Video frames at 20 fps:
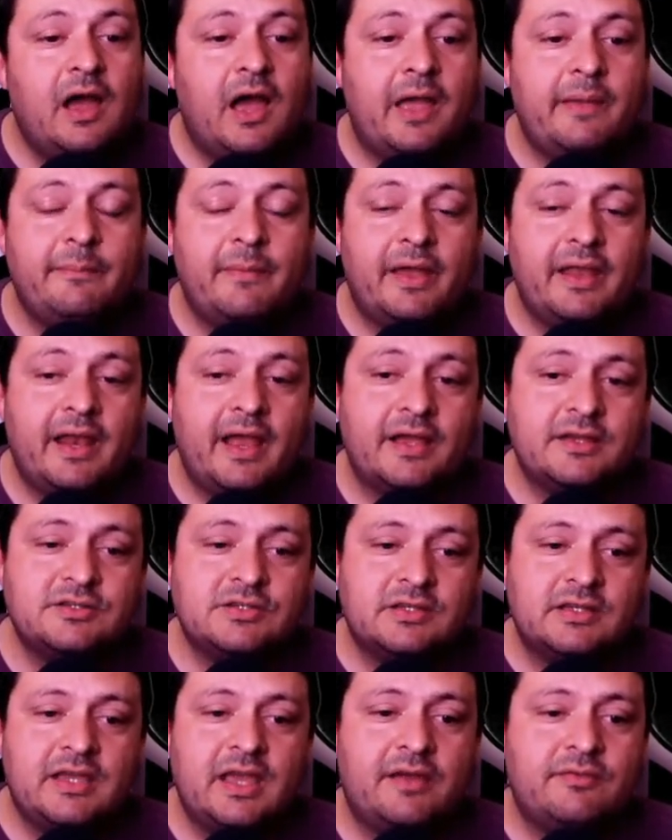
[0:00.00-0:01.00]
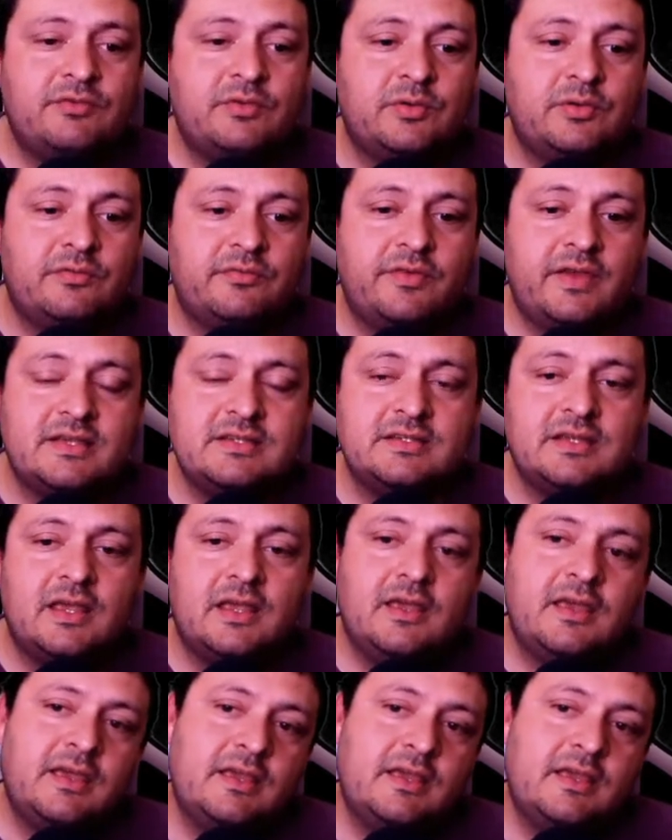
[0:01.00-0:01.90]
I might actually have to invest